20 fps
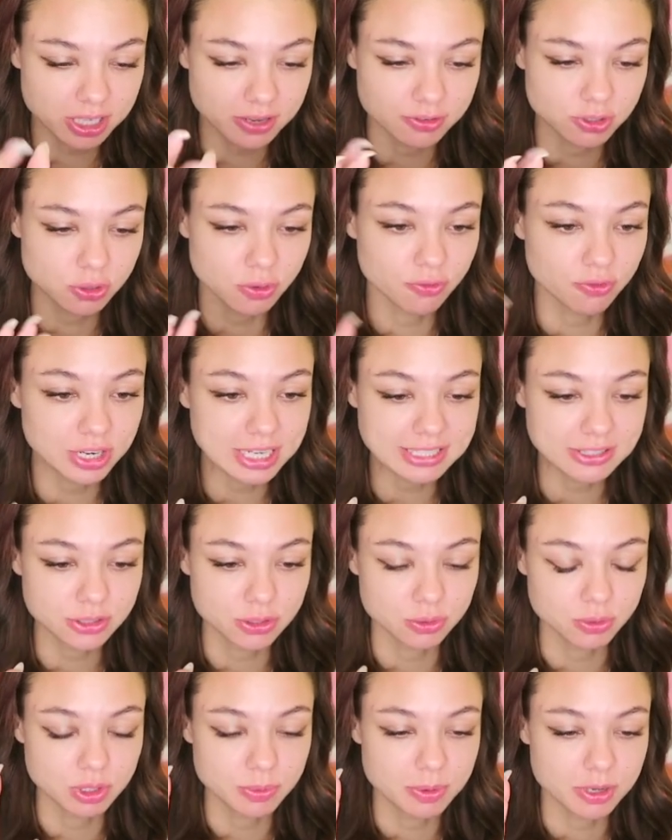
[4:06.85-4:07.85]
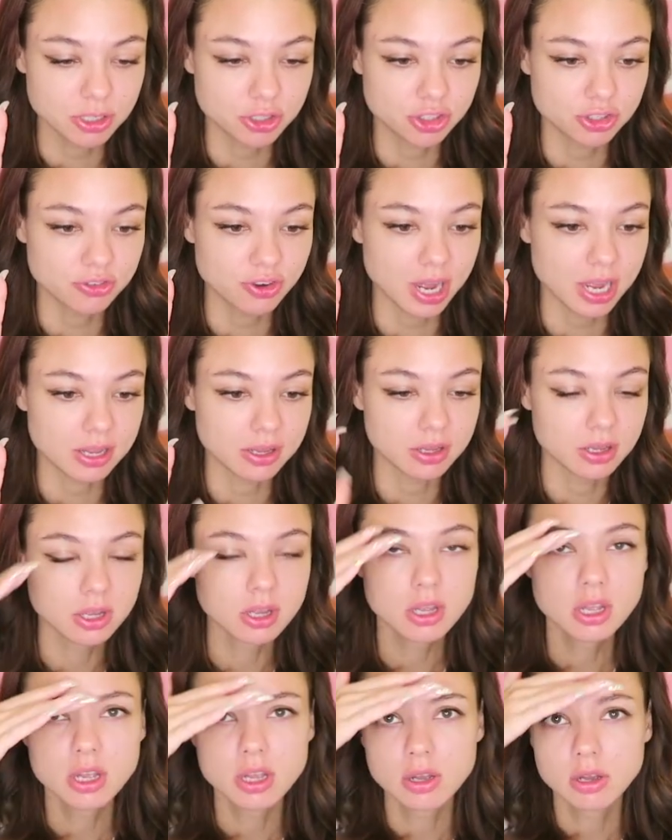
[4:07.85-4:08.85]
I will find it out, don't
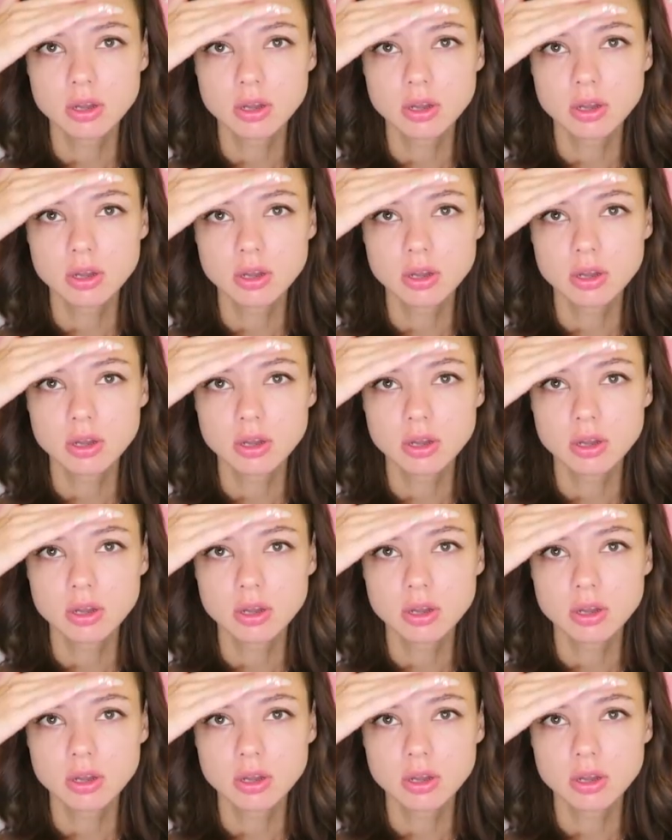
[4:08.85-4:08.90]
worry.